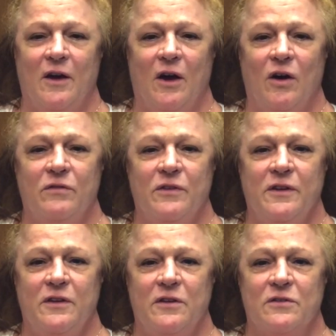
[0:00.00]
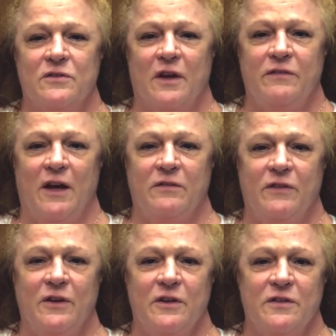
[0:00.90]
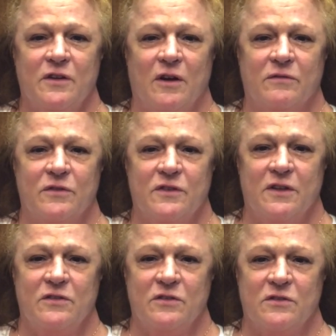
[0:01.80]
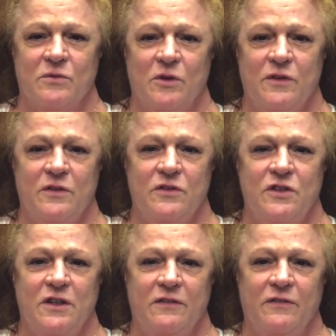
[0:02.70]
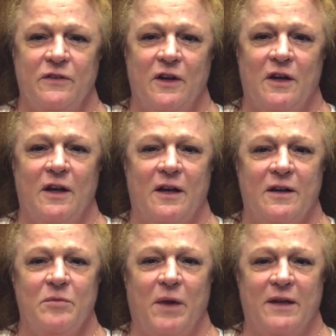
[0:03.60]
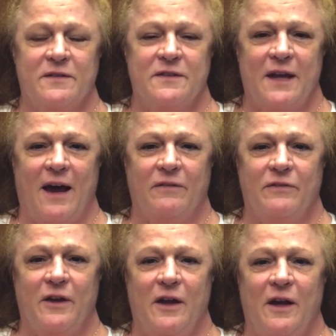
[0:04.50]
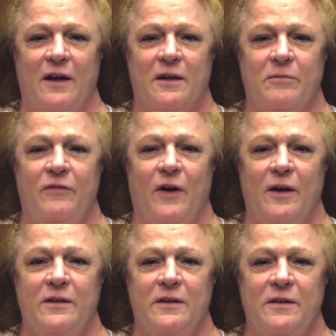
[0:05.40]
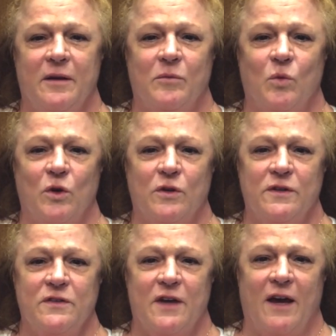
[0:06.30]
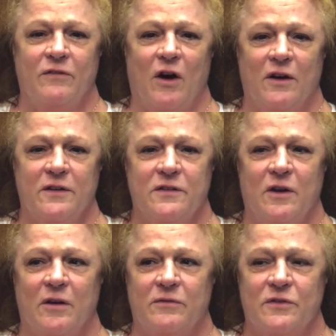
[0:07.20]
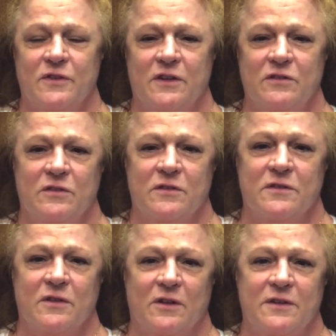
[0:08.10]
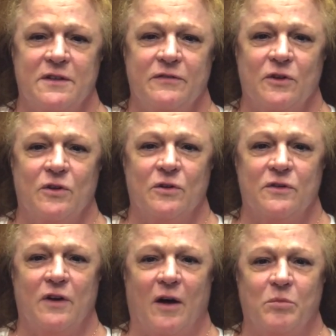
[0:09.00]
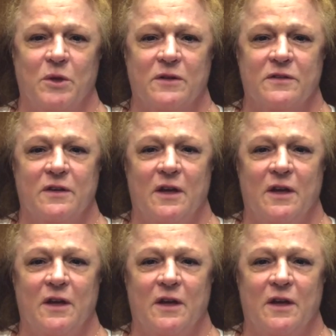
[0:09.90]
Over the years, I've had various conversations with the chief and command staff, and I'm finding them willing to have honest conversations on difficult topics.